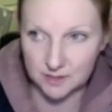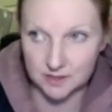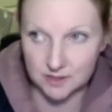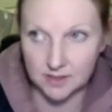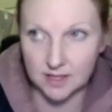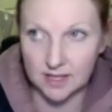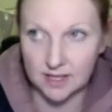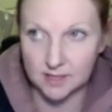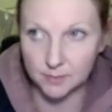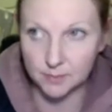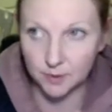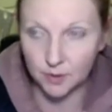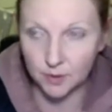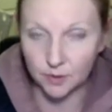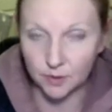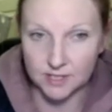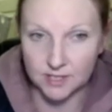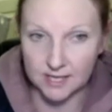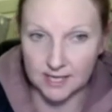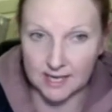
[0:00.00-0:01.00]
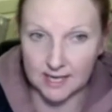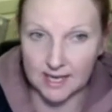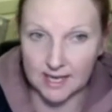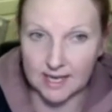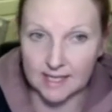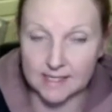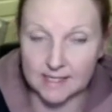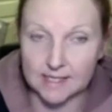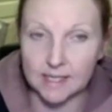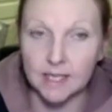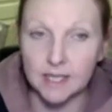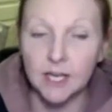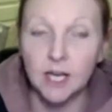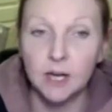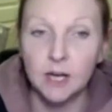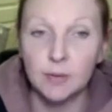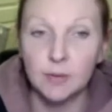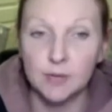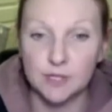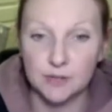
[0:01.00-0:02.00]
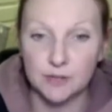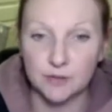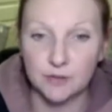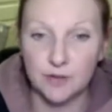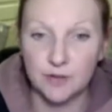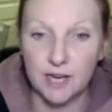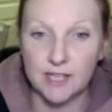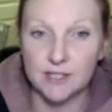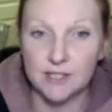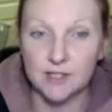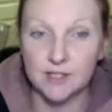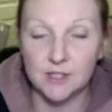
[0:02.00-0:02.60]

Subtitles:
So that's my content calendar, which I've created.